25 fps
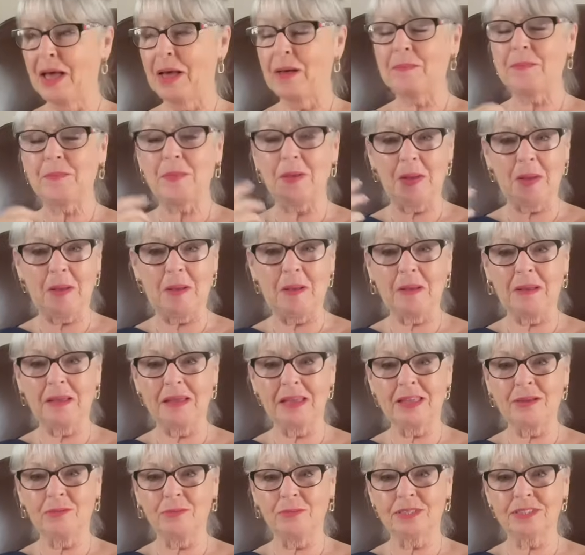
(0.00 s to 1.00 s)
But
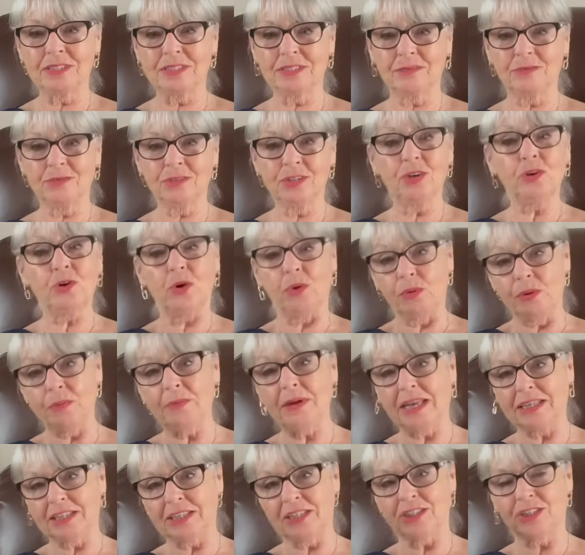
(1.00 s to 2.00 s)
it was, you know, we
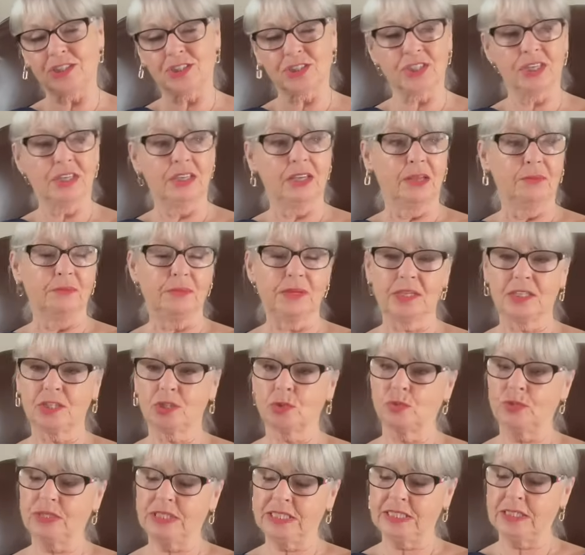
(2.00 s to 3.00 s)
managed
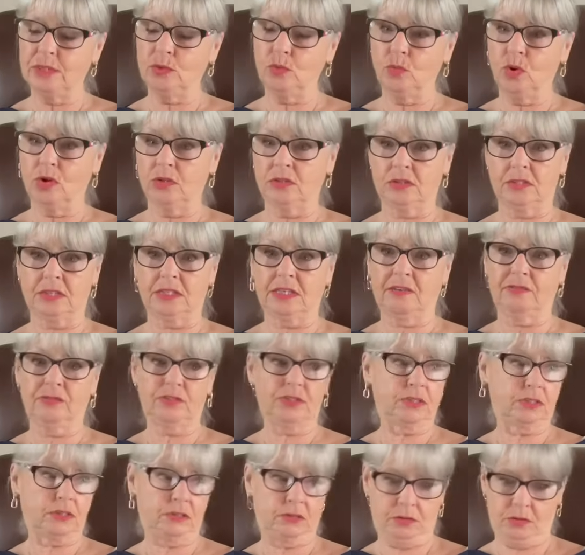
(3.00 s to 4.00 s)
because we didn't want to have
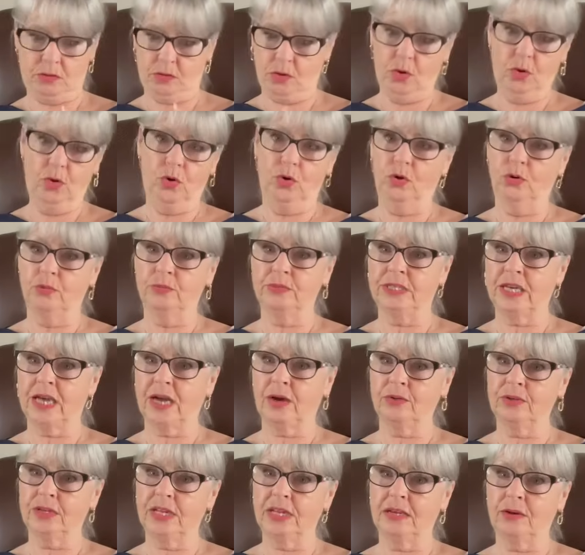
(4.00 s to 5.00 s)
to cope
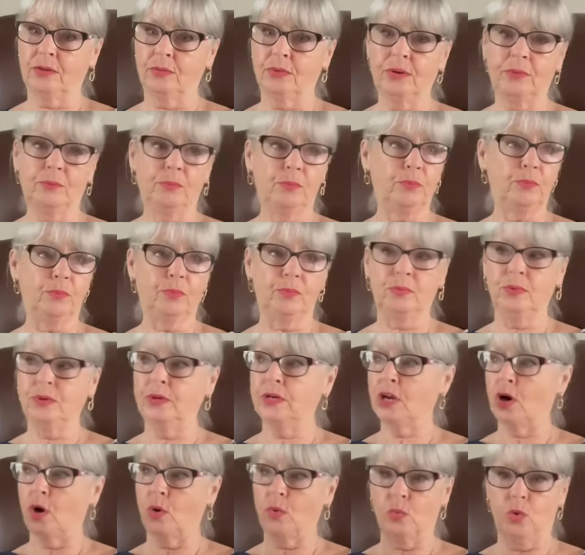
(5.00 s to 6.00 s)
down here. We
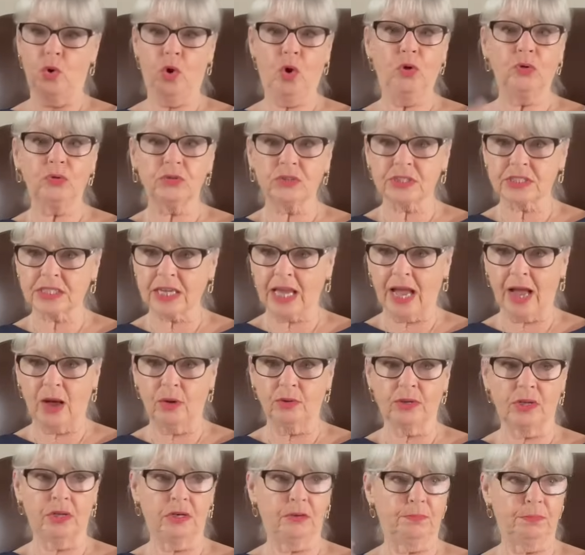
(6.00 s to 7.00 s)
knocked walls
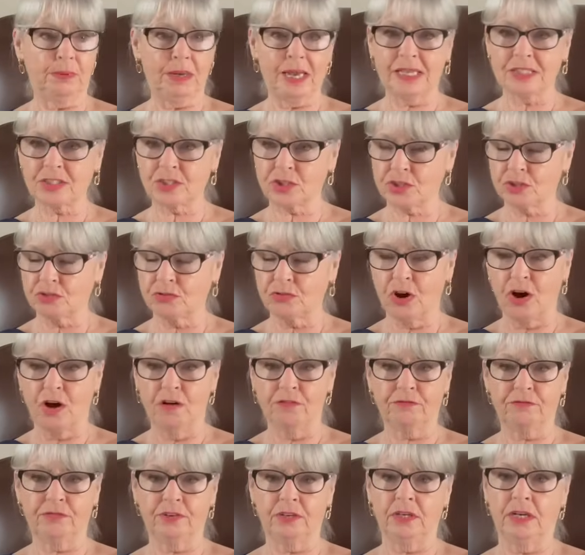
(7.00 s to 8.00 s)
down and plaster
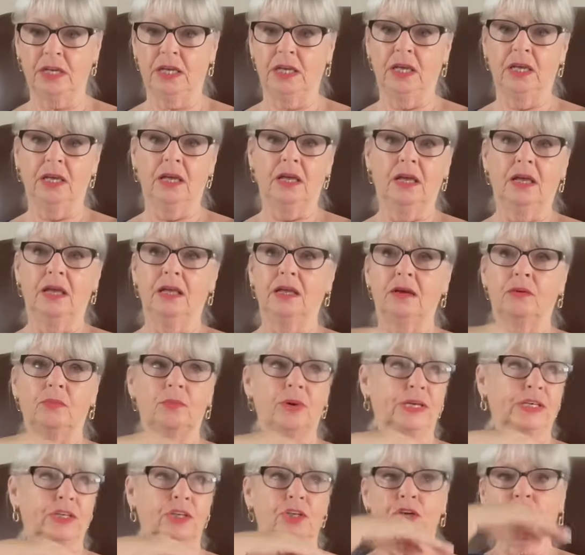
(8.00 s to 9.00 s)
off and
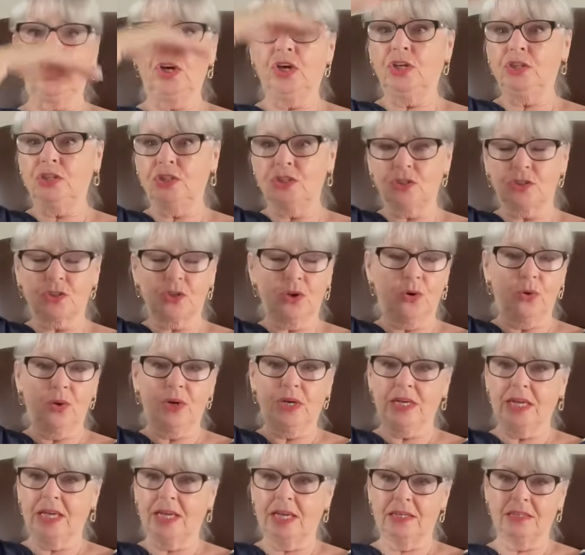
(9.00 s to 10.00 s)
with girders
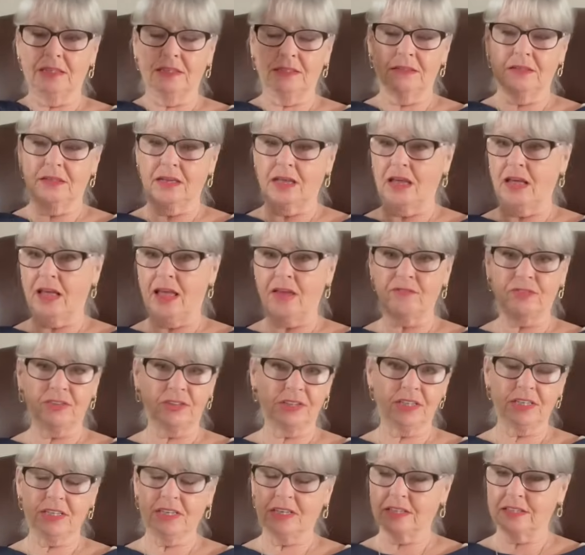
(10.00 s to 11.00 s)
going in and
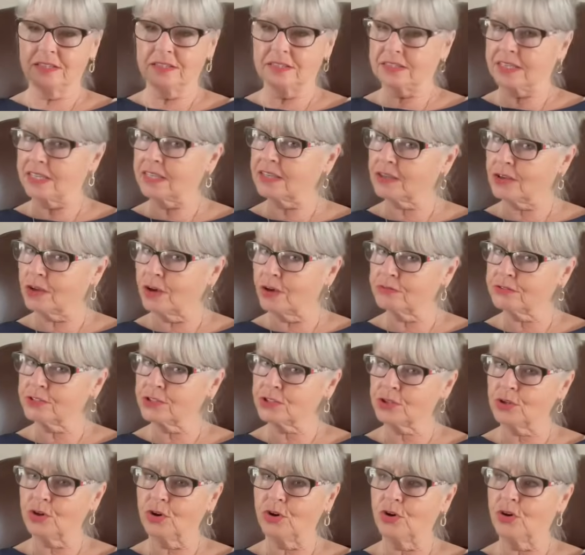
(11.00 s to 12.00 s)
everything you can think of.
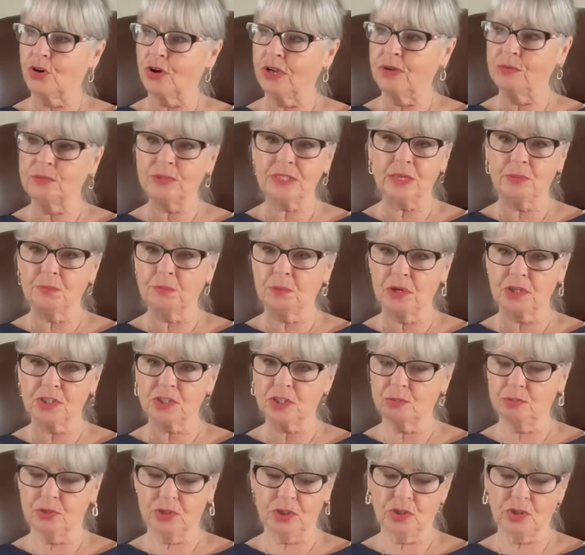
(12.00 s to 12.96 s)
So it was impossible.